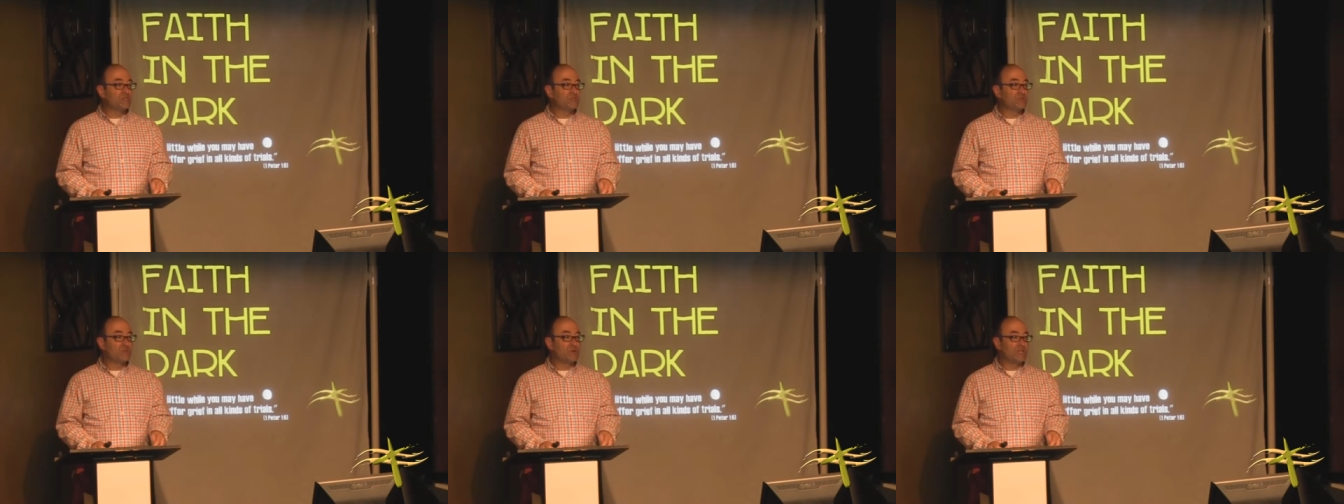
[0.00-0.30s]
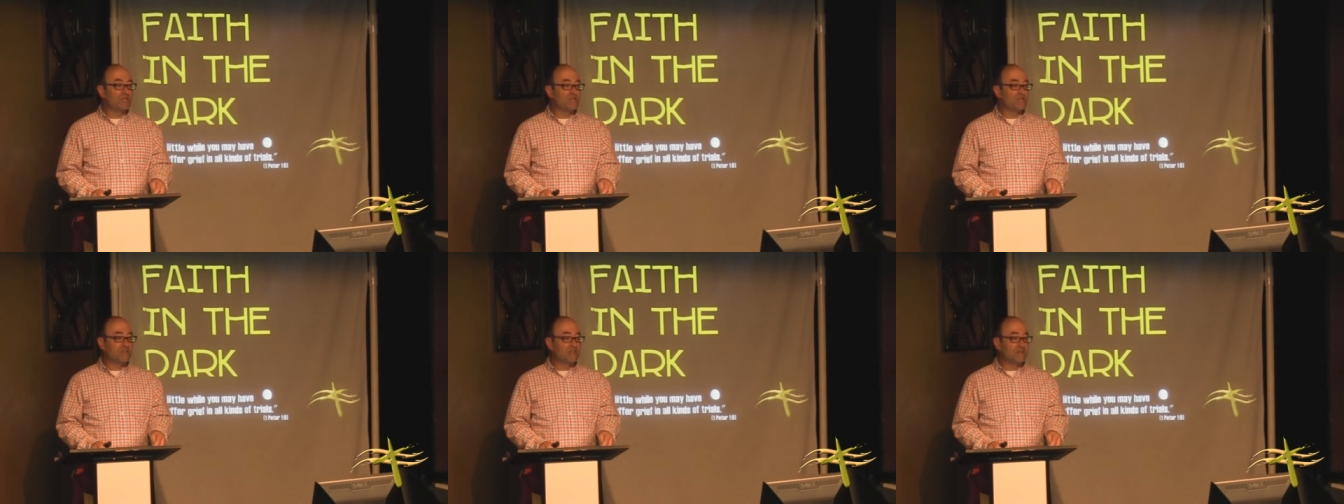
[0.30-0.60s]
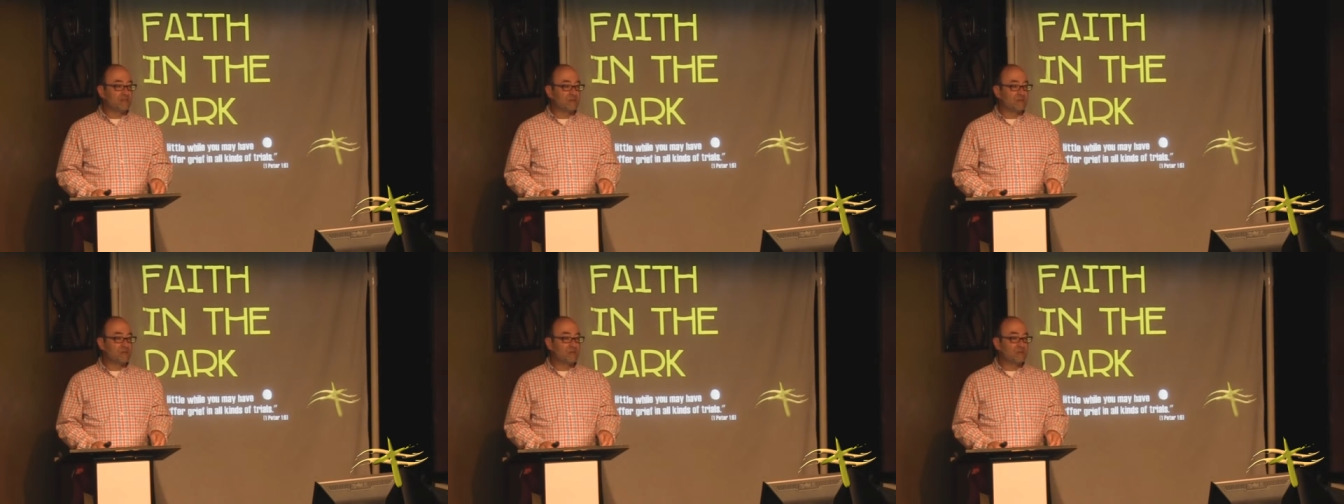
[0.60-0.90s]
weeks
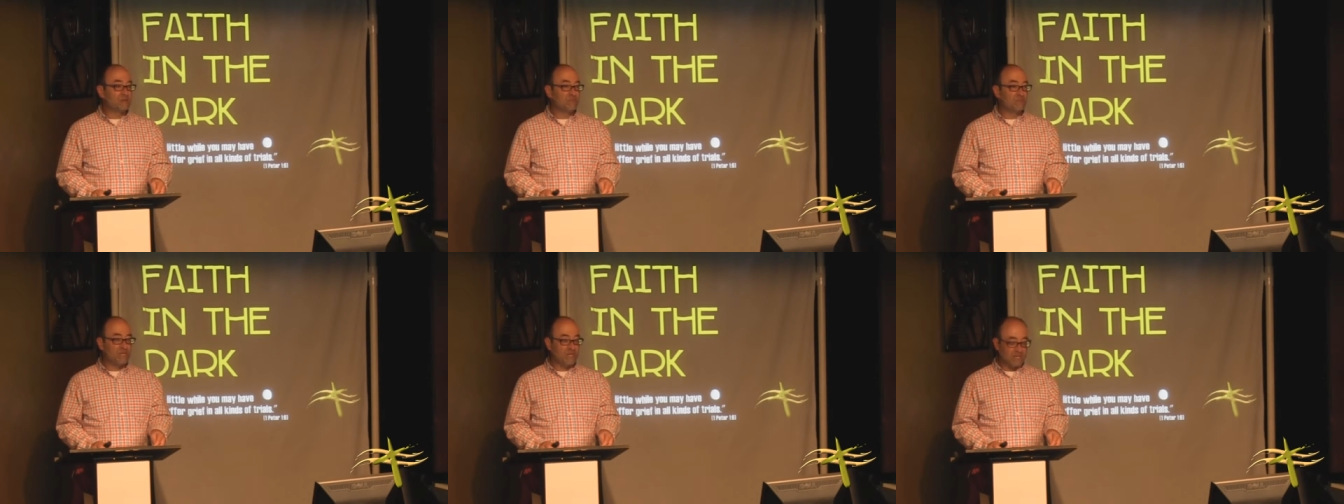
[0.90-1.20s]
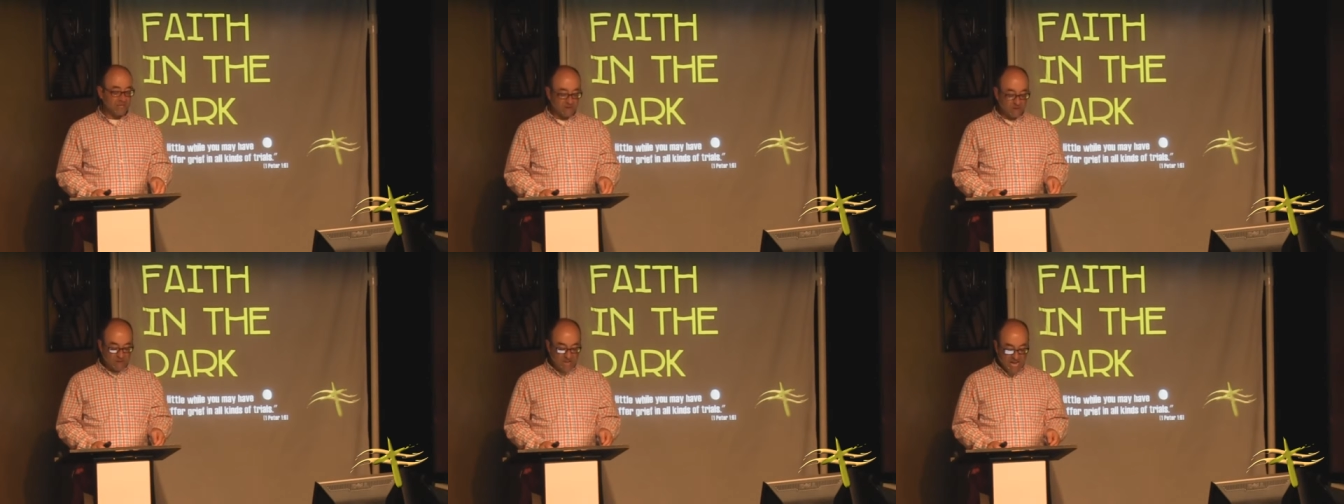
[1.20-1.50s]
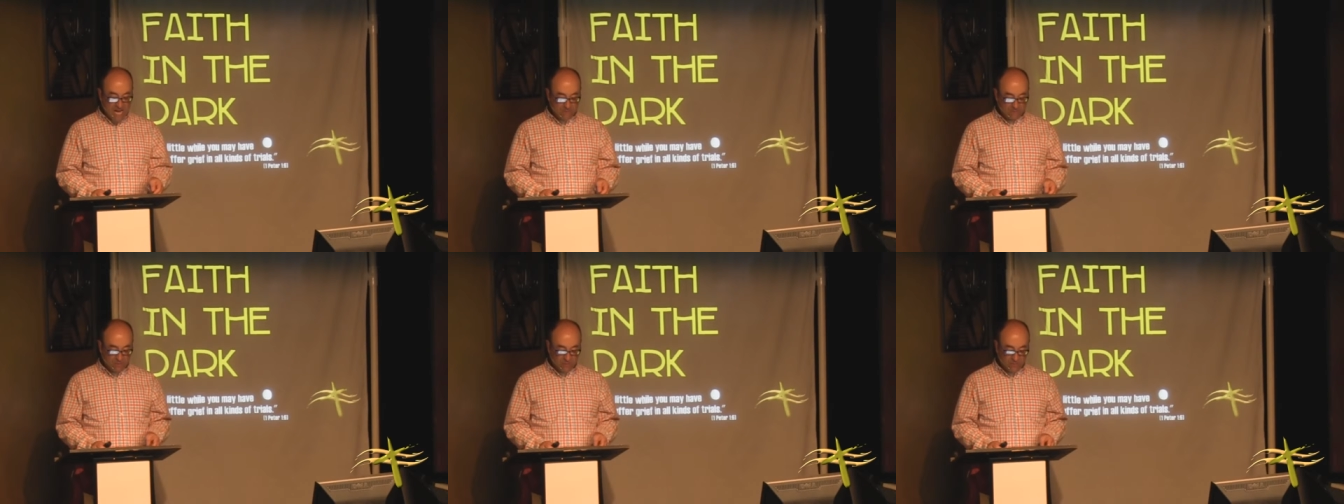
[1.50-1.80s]
when being
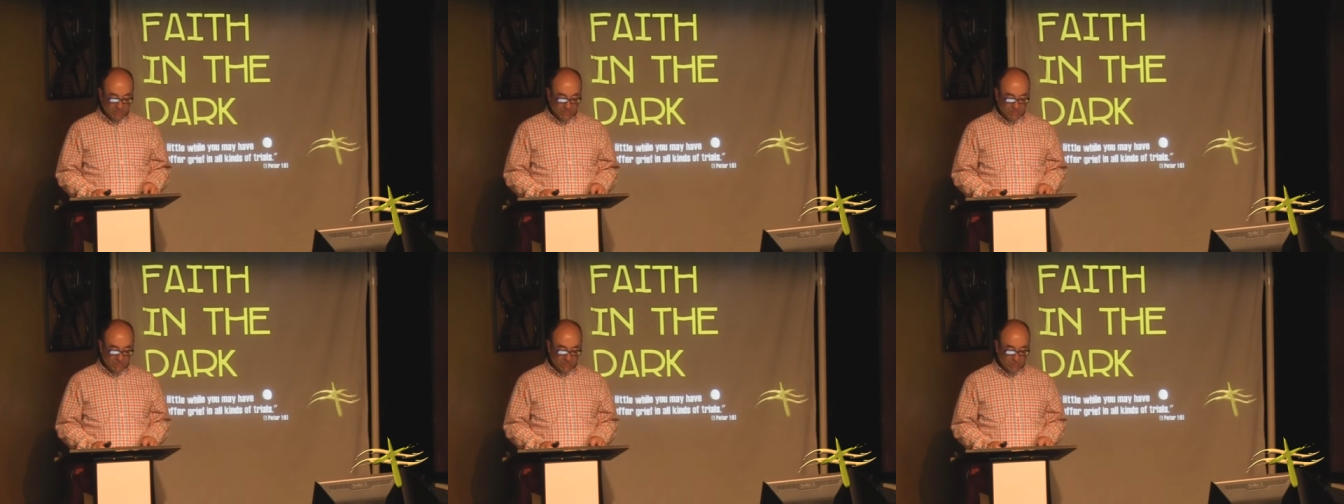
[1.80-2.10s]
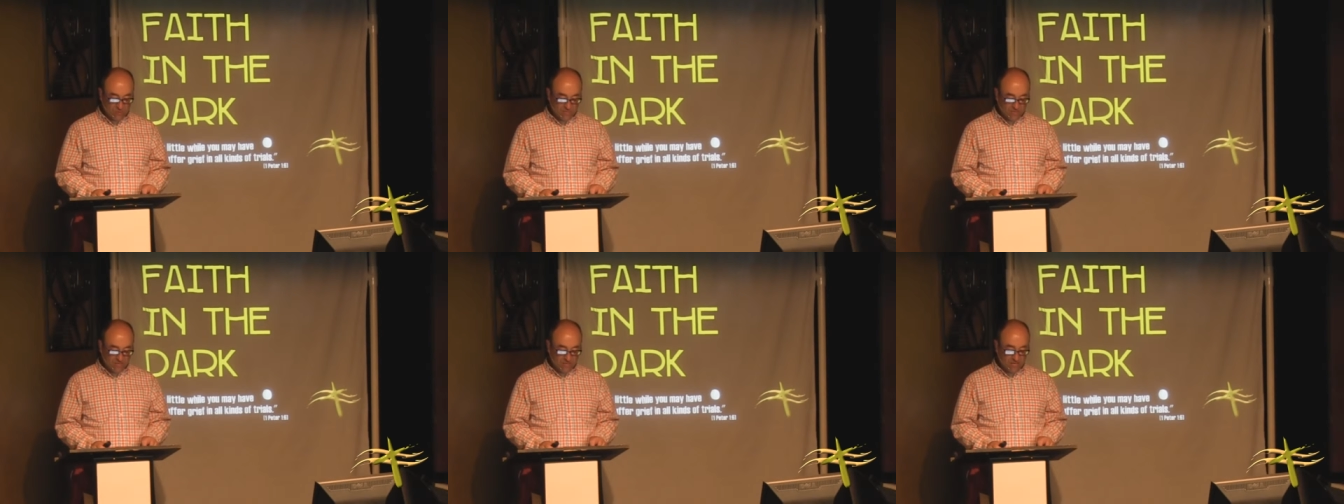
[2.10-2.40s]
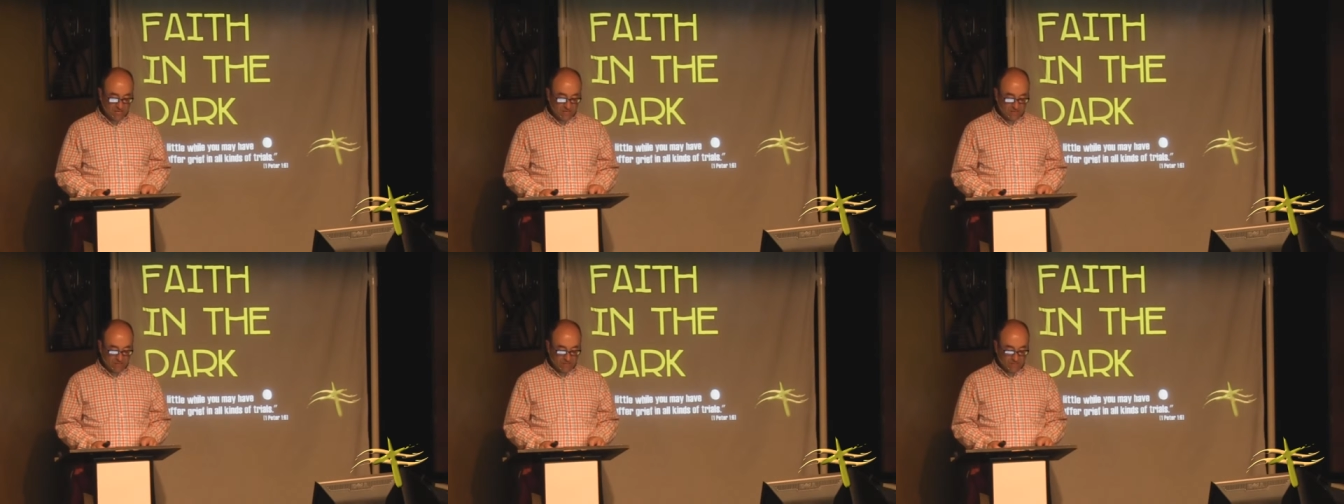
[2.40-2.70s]
an optimist
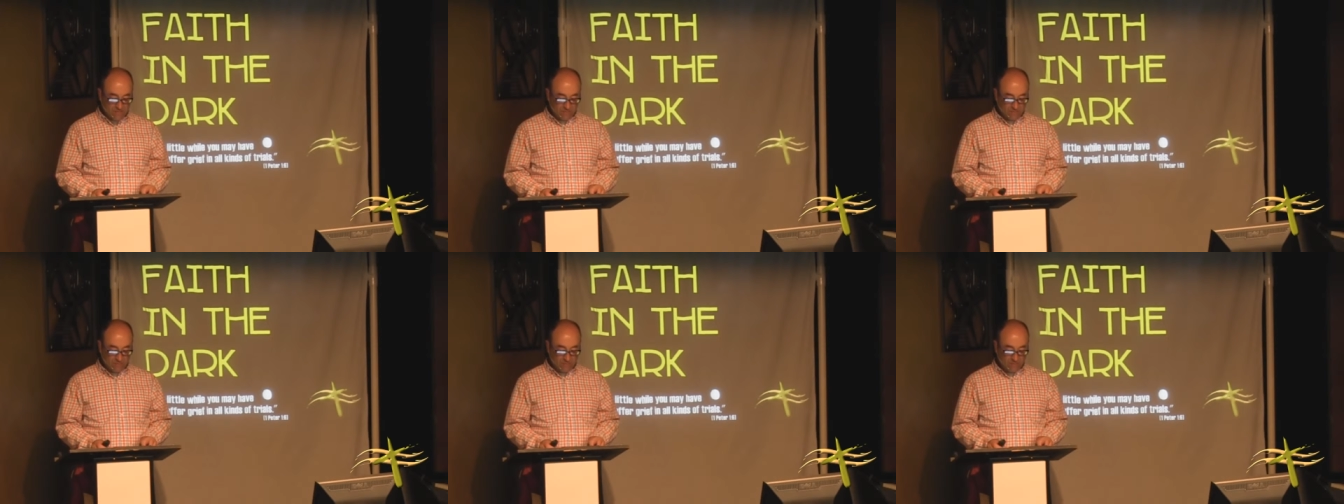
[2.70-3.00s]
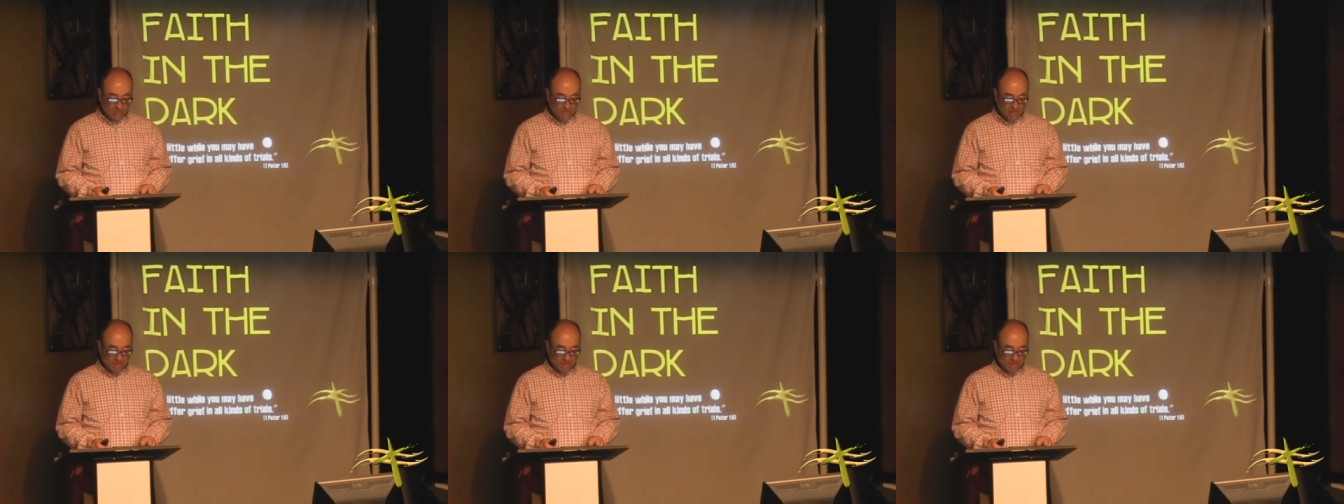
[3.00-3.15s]
wasn't easy.